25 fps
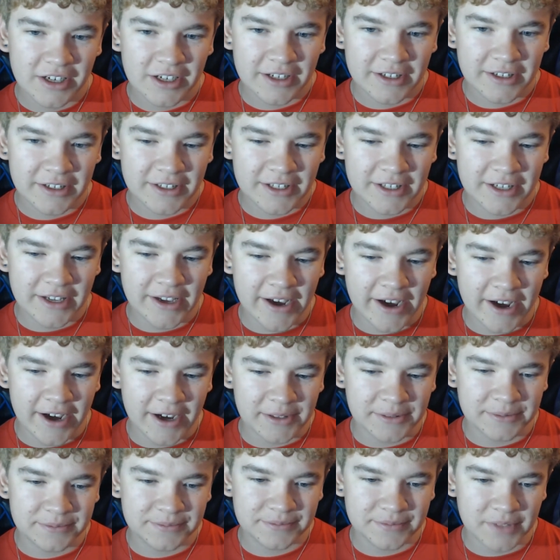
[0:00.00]
Yeah,
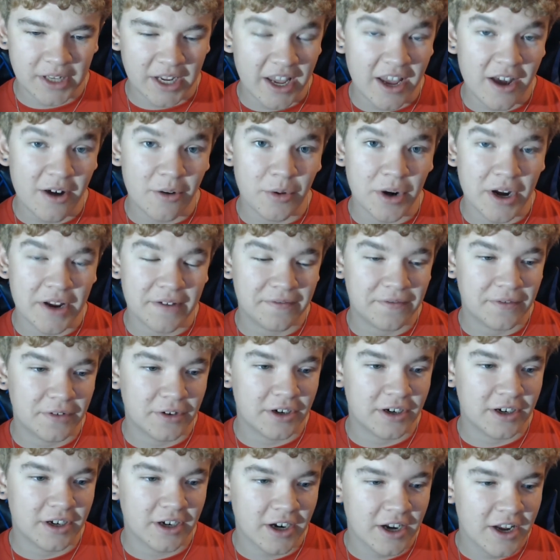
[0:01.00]
I can't wait
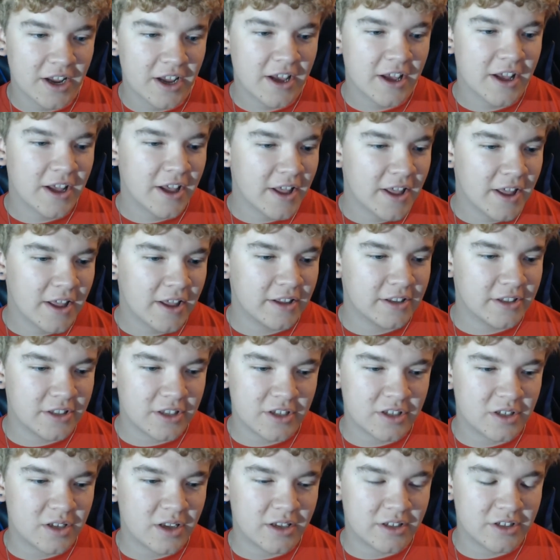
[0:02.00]
for
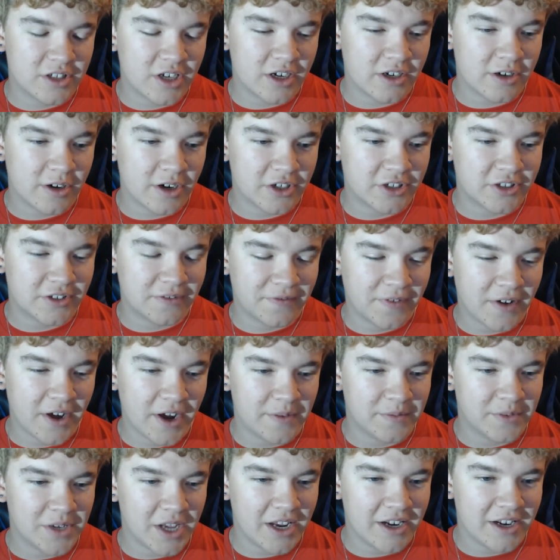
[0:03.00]
Generation 5
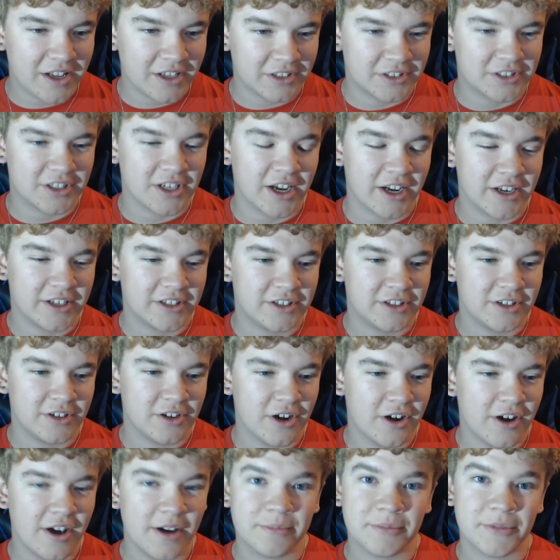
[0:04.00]
dating sites. You know,
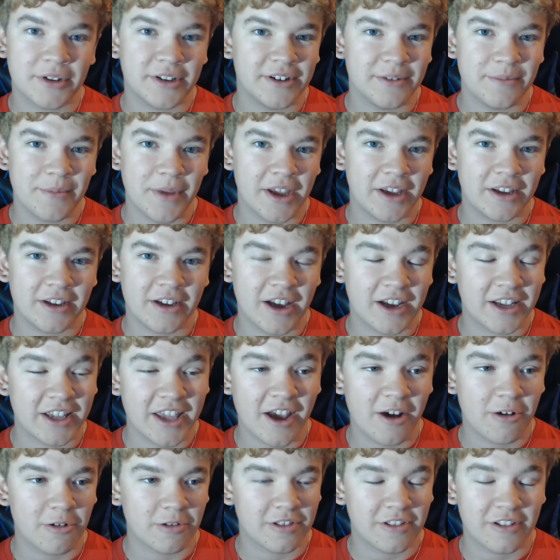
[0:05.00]
I'm going to make
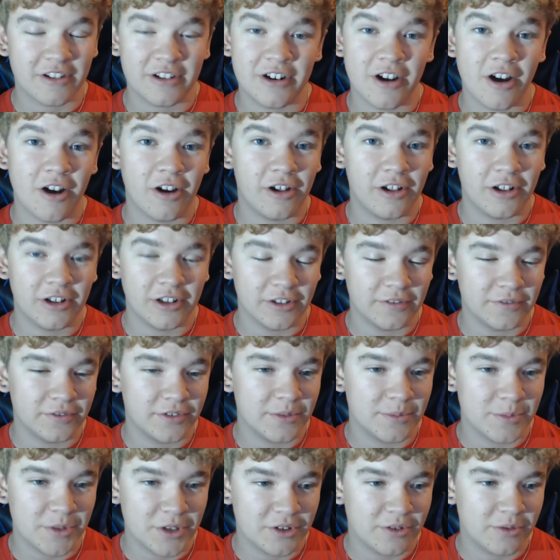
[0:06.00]
accounts on all of
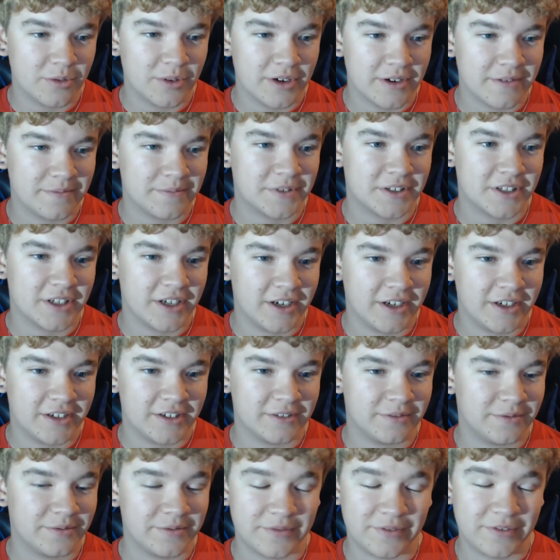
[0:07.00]
them. You know what I'm saying?
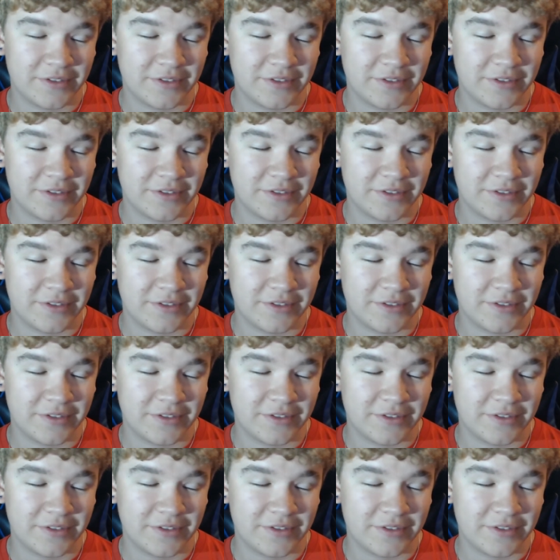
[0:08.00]
If,